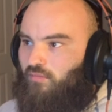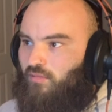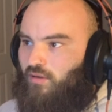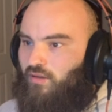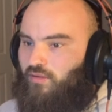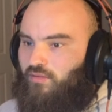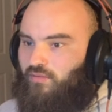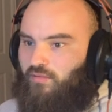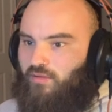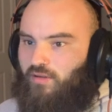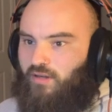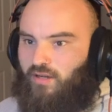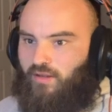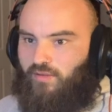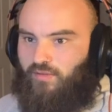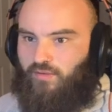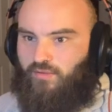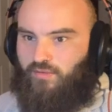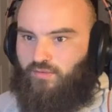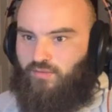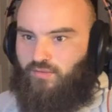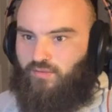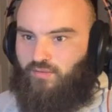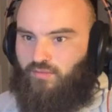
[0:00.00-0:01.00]
not doing any of
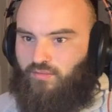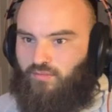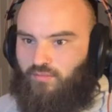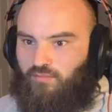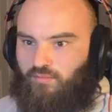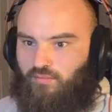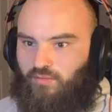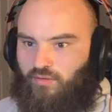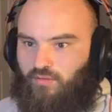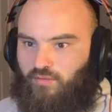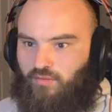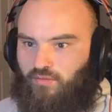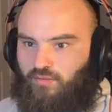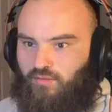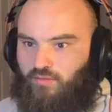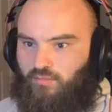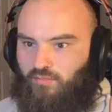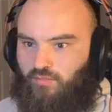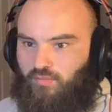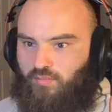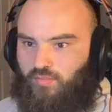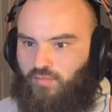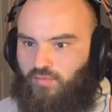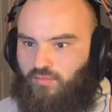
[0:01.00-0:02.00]
those, so we're going to
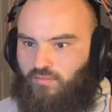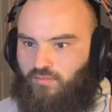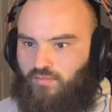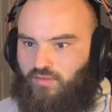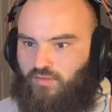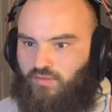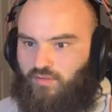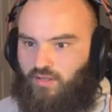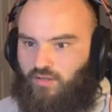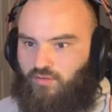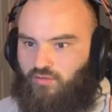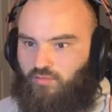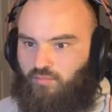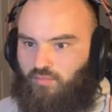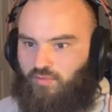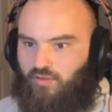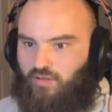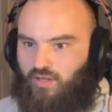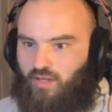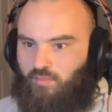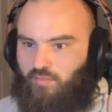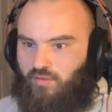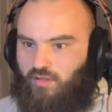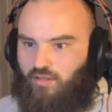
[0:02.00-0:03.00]
remove this attribute
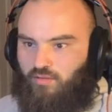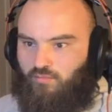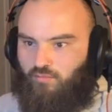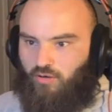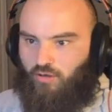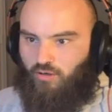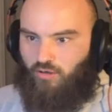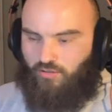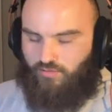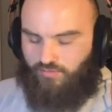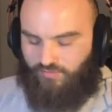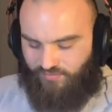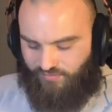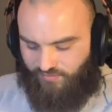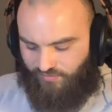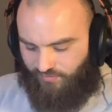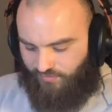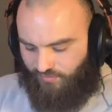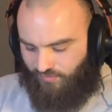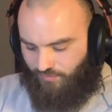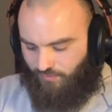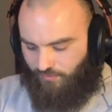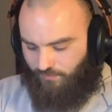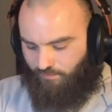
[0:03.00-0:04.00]
type.
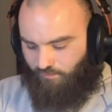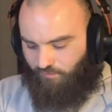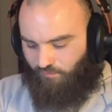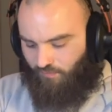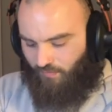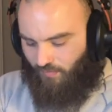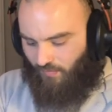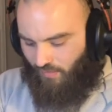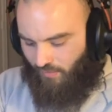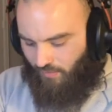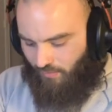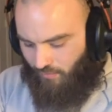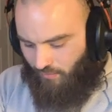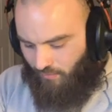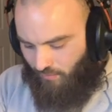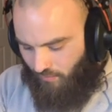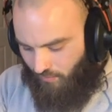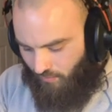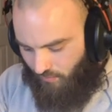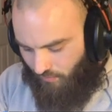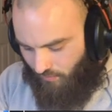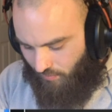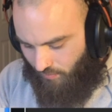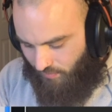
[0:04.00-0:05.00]
Keywords.
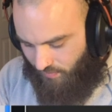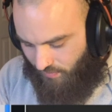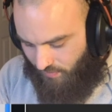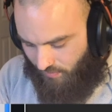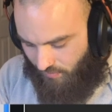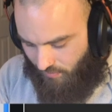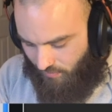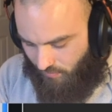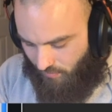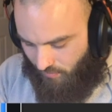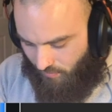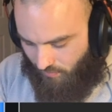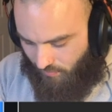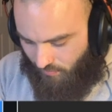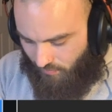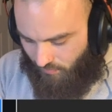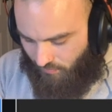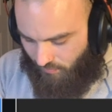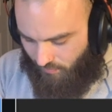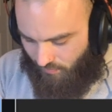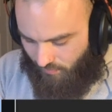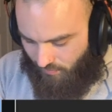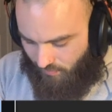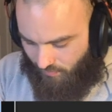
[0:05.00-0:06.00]
This
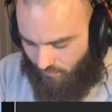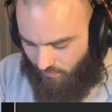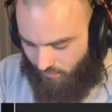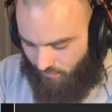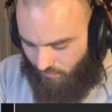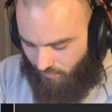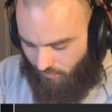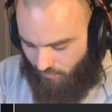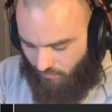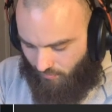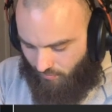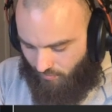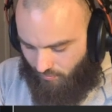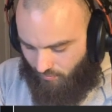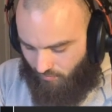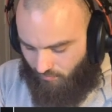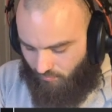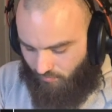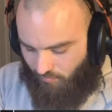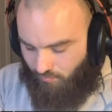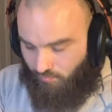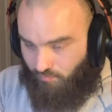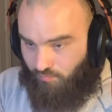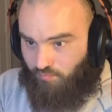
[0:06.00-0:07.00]
is
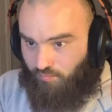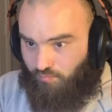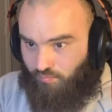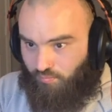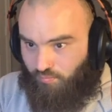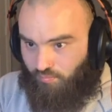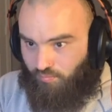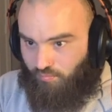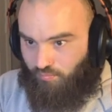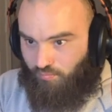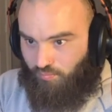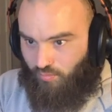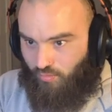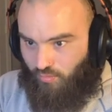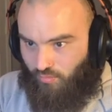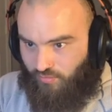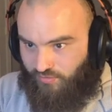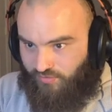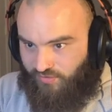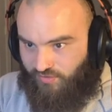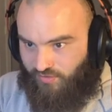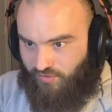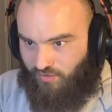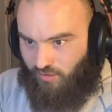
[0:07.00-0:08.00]

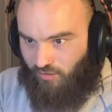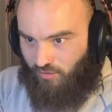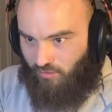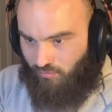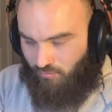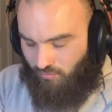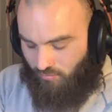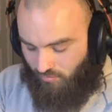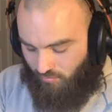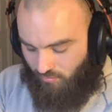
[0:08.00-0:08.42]
pulsing,